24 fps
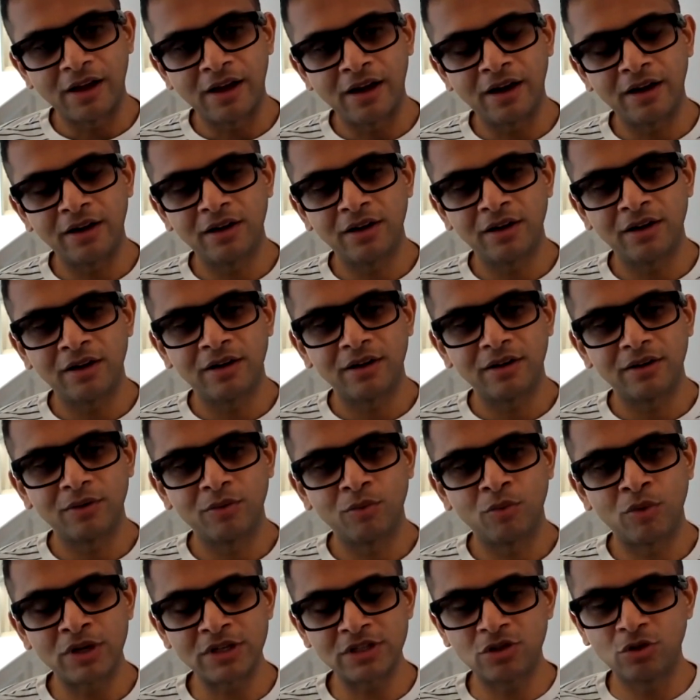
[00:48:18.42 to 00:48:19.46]
And
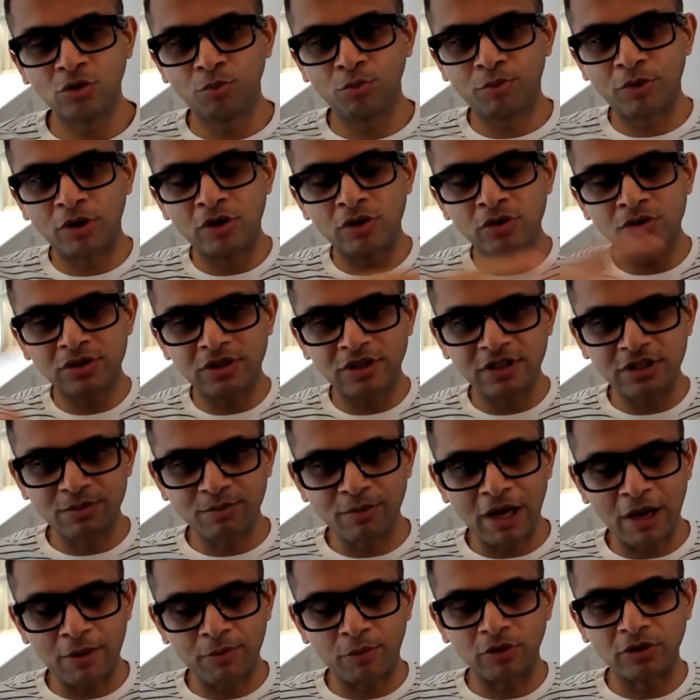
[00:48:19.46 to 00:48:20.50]
once you produce
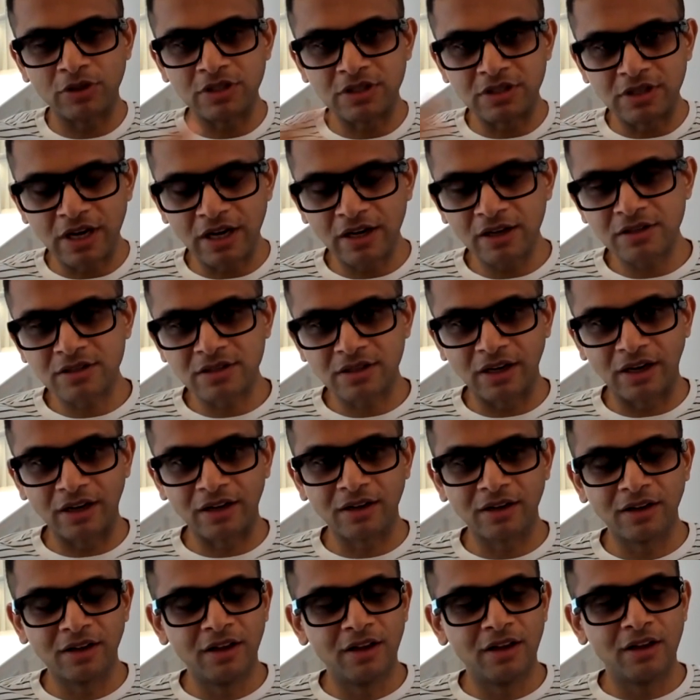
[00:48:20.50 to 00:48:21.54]
this map or this data
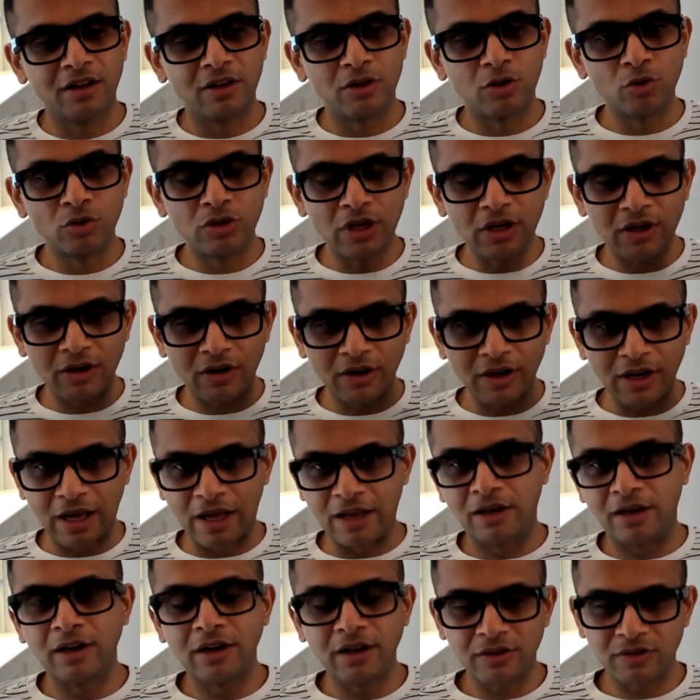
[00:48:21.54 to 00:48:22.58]
set, you then run
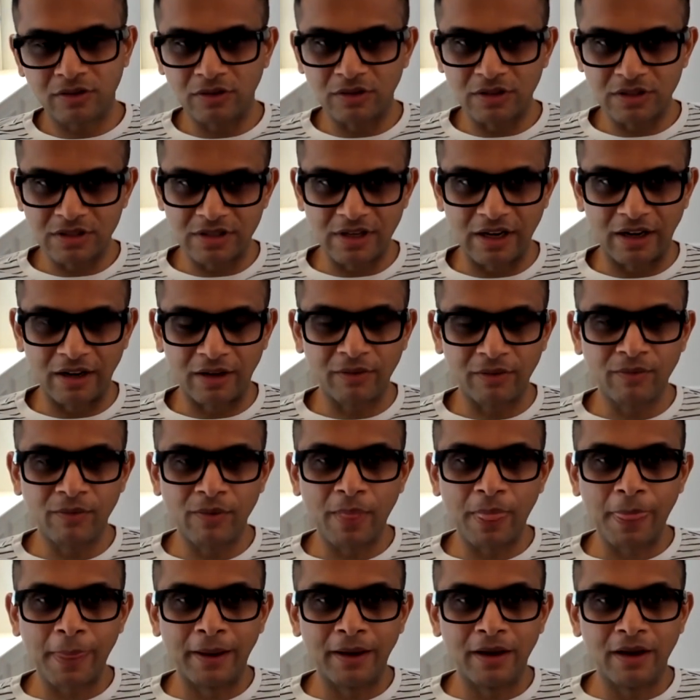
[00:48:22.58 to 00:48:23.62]
analytics on this data.
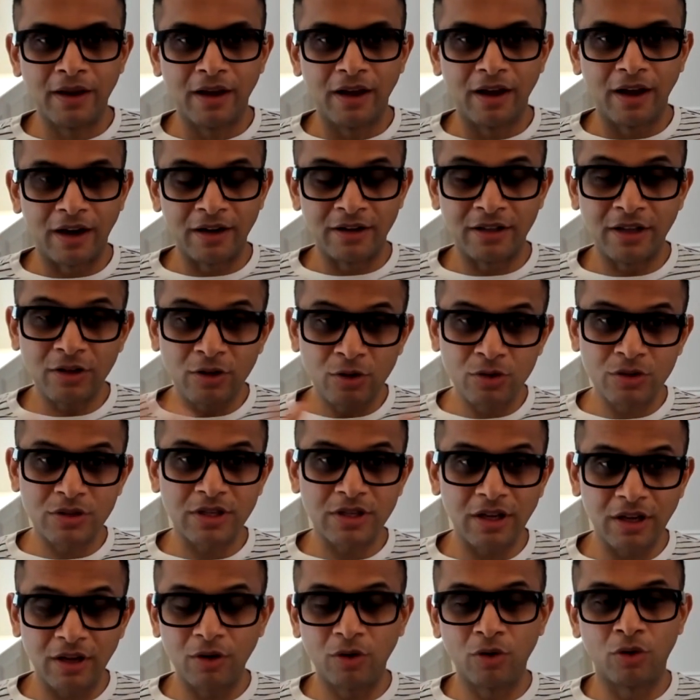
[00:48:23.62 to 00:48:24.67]
And then you
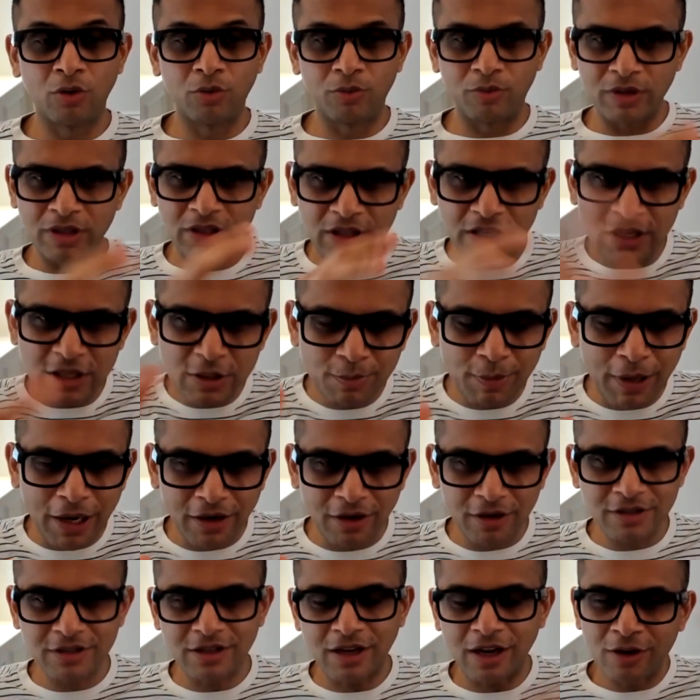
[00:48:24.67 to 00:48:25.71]
say, oh, with these
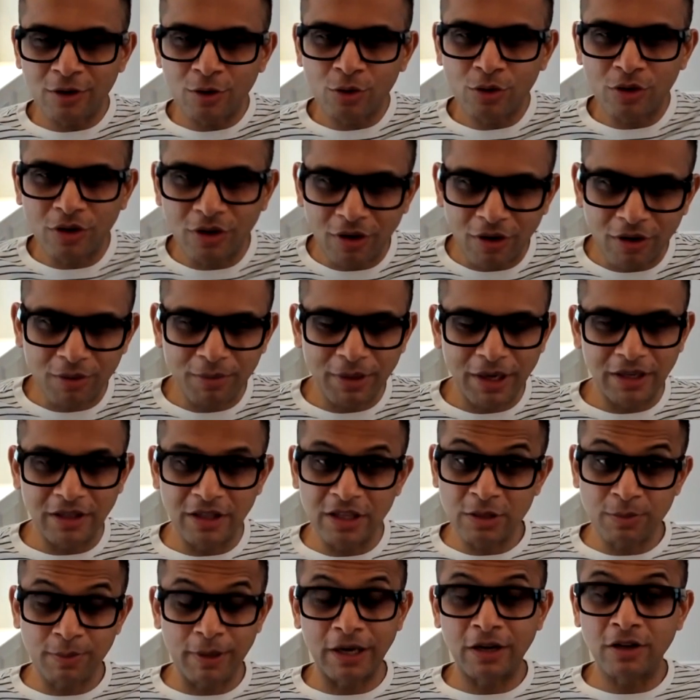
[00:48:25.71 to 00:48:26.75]
patterns, I know you can
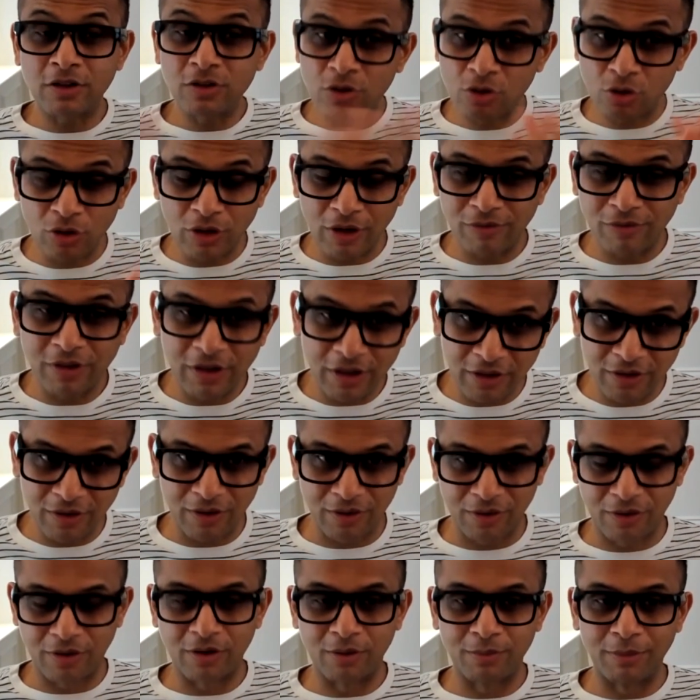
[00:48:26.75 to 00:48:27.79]
automate. These patterns, you should definitely
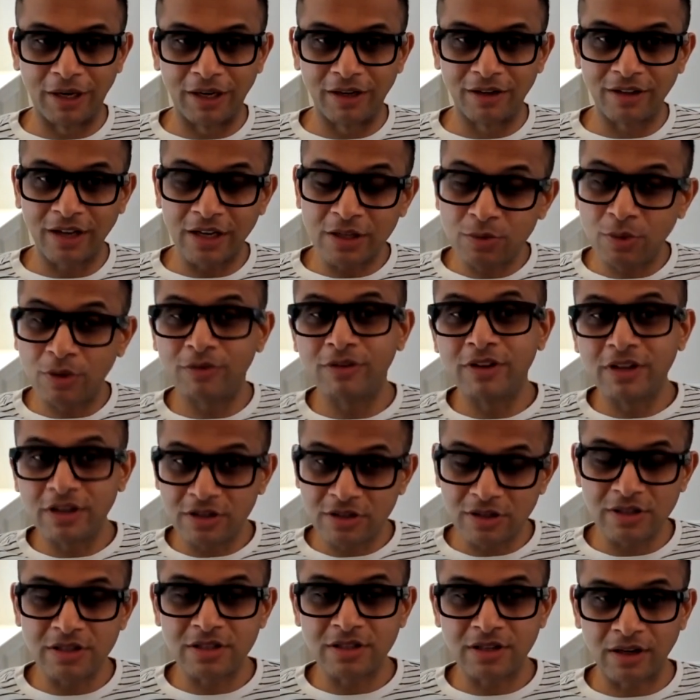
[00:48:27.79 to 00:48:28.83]
not automate. That's what we
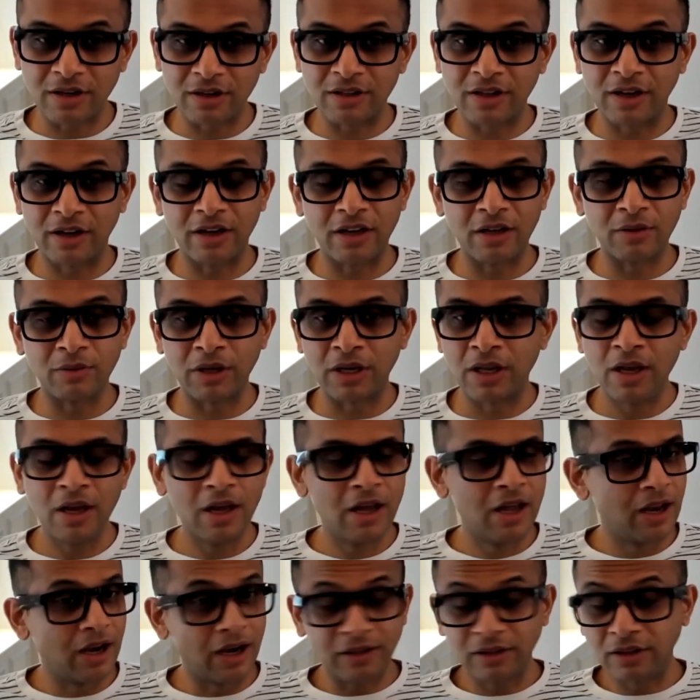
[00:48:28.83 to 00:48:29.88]
initially started the idea with.
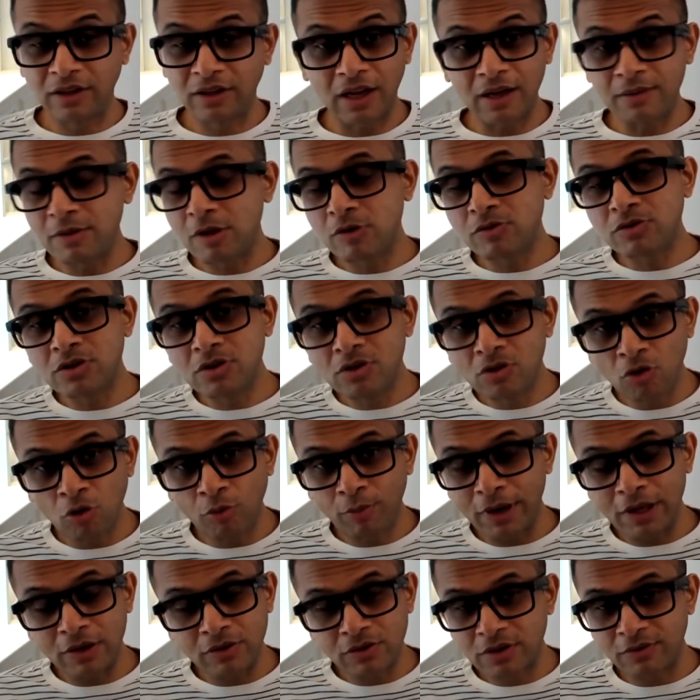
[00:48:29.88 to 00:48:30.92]
At the time, there's
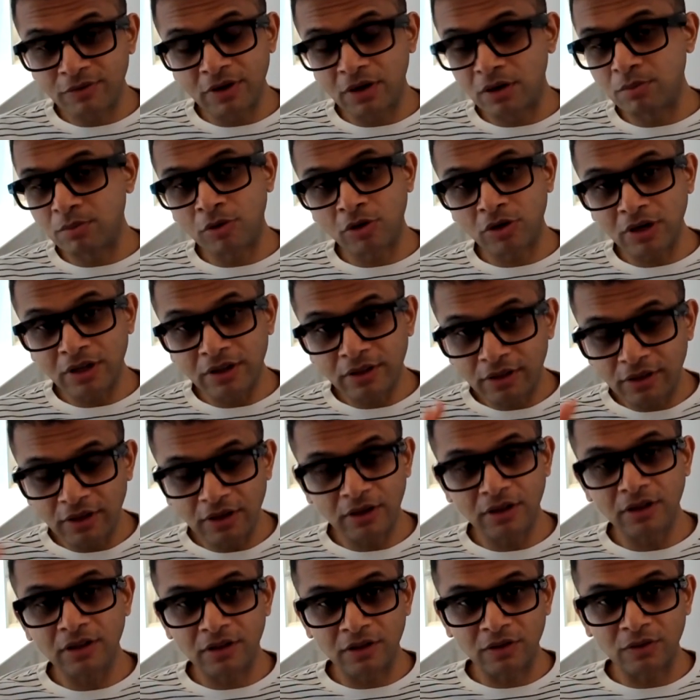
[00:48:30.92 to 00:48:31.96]
nobody who was even remotely
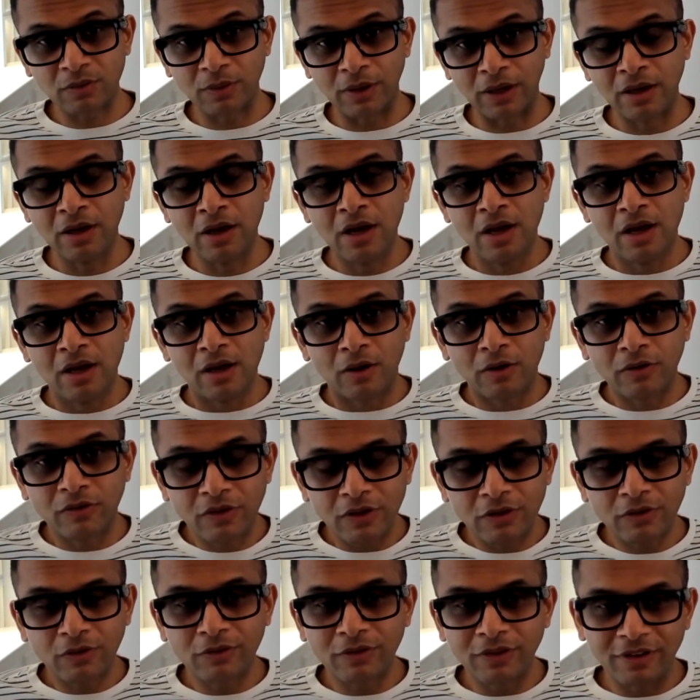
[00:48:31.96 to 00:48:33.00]
thinking this way
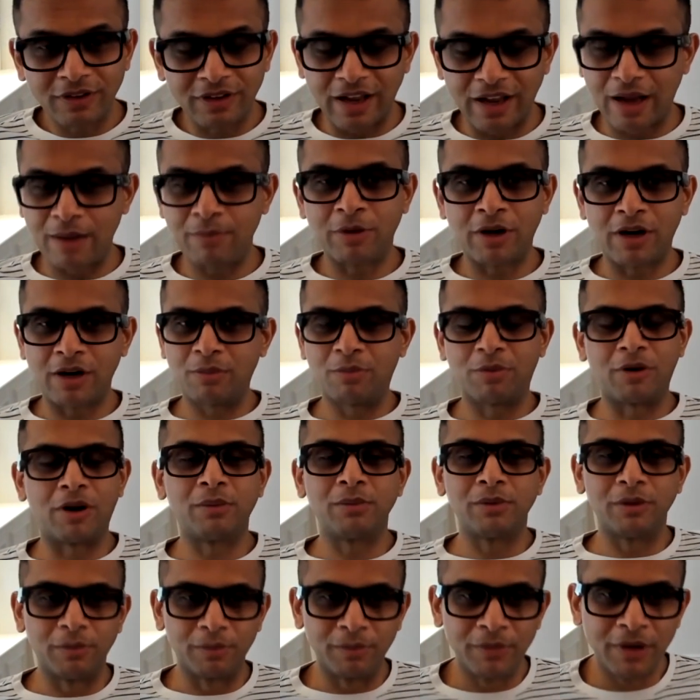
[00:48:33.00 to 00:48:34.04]
because this is a damn hard
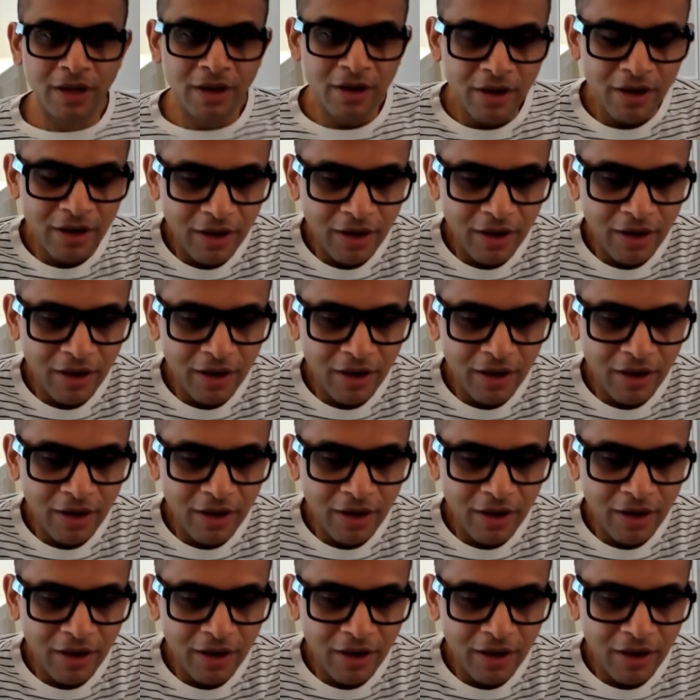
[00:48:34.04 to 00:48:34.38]
problem.